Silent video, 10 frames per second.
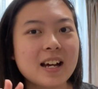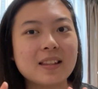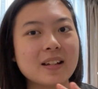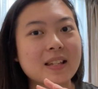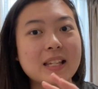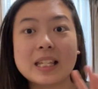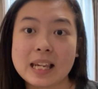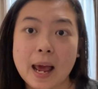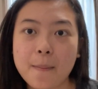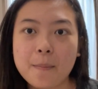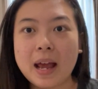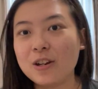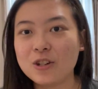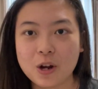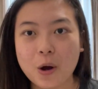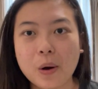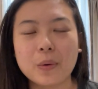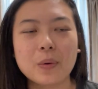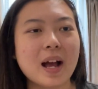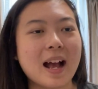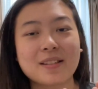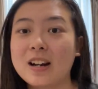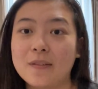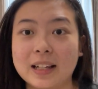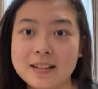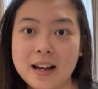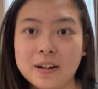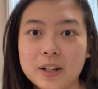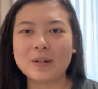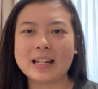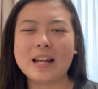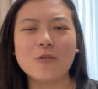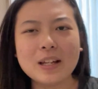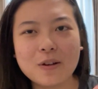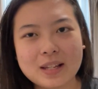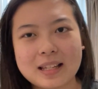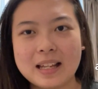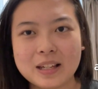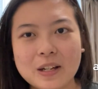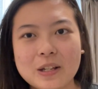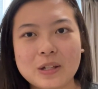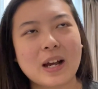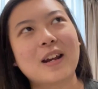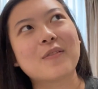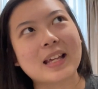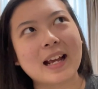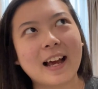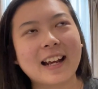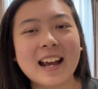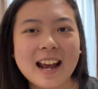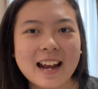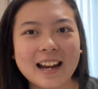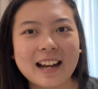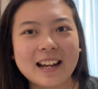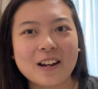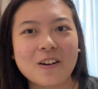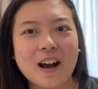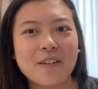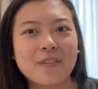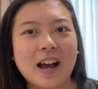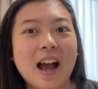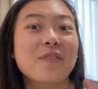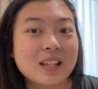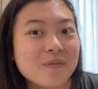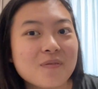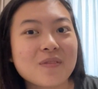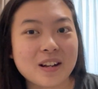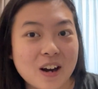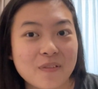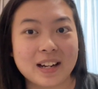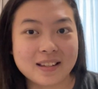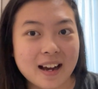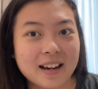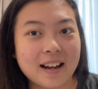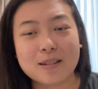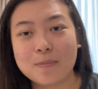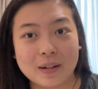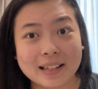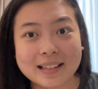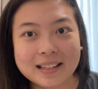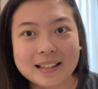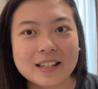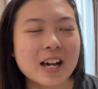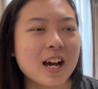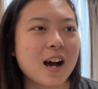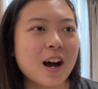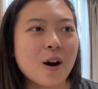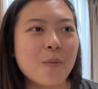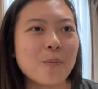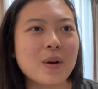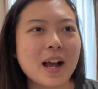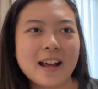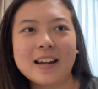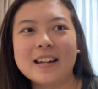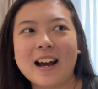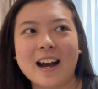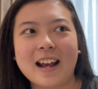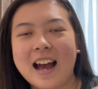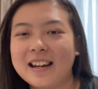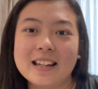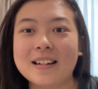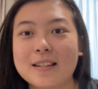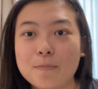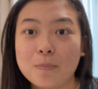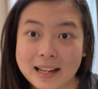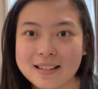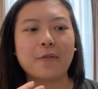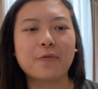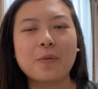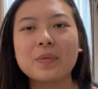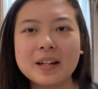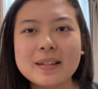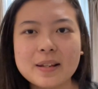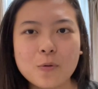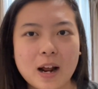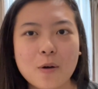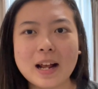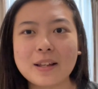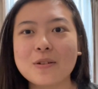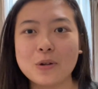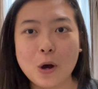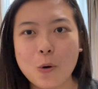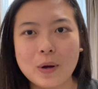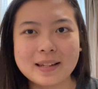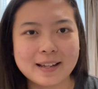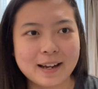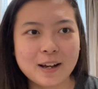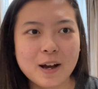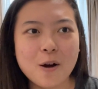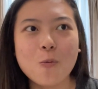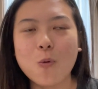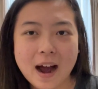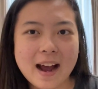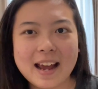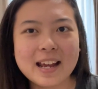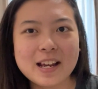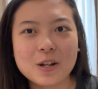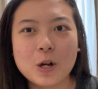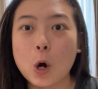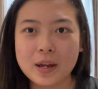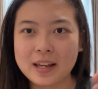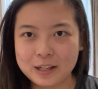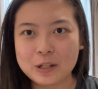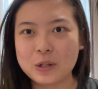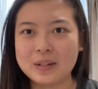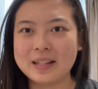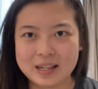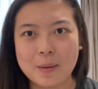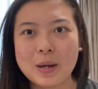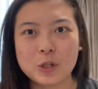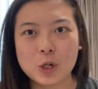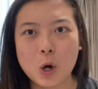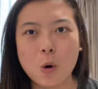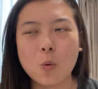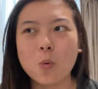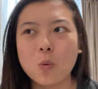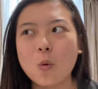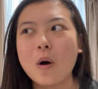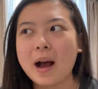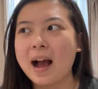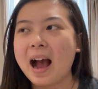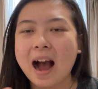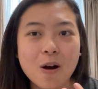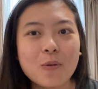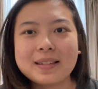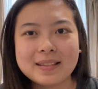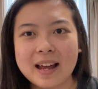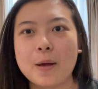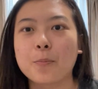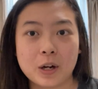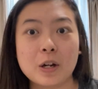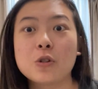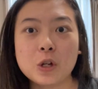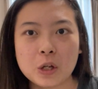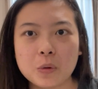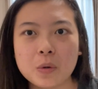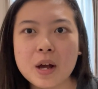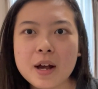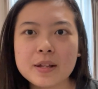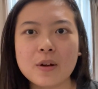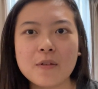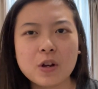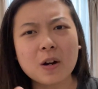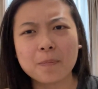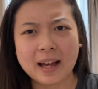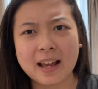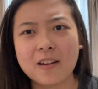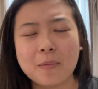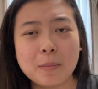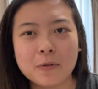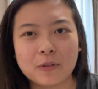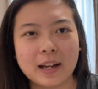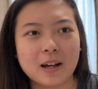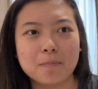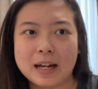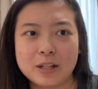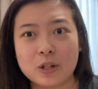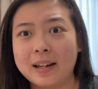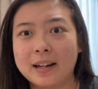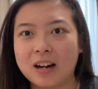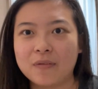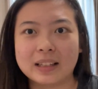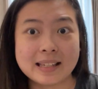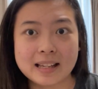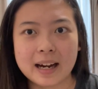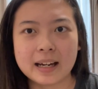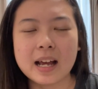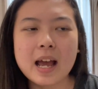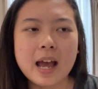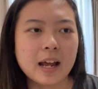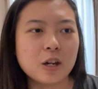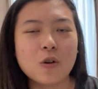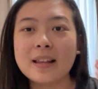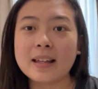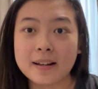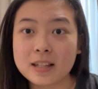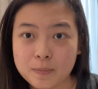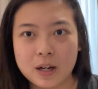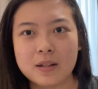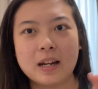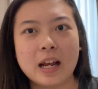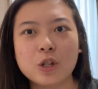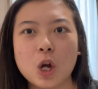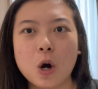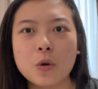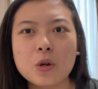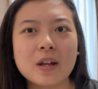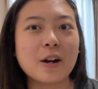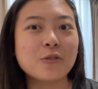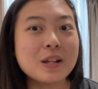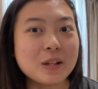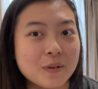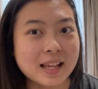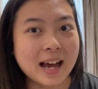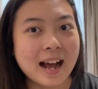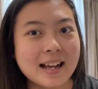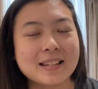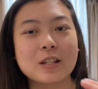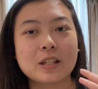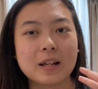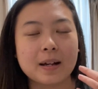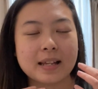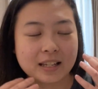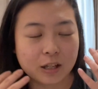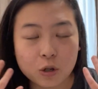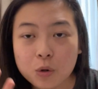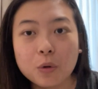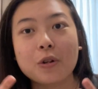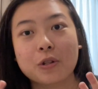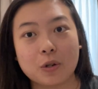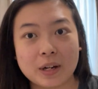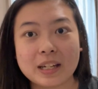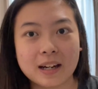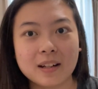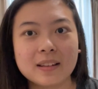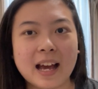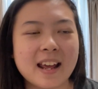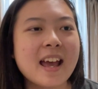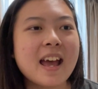this STEM NGO as a graphic designer, but they only use that sentence to kind of say like, hey, you know, I have some graphic design experiences and I had it in this place. From this, what I would like to know is like, why going into the STEM NGO, how is that important to you? So if you're applying maybe for like a master in like graphic design and you had that experience in NGO, you could actually use that as a tool to storytell that,